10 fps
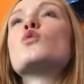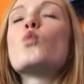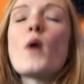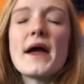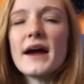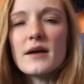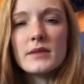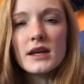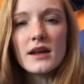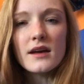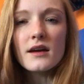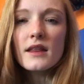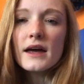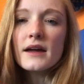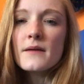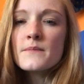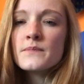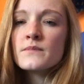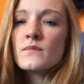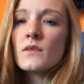the way I'm eating. Like,
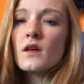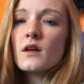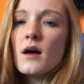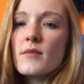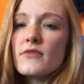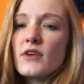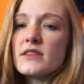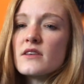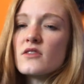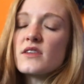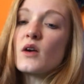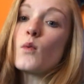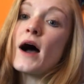I'm afraid that they'll think,